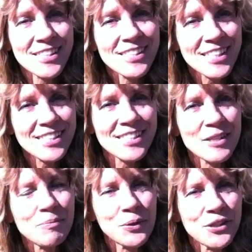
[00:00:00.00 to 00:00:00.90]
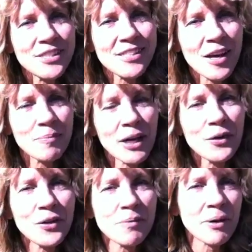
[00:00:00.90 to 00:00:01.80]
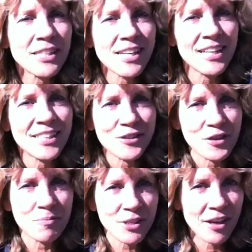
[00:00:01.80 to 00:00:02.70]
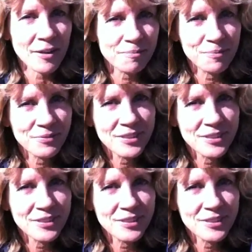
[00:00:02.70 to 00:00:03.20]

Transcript: this is an important time. I call it my daily dream time.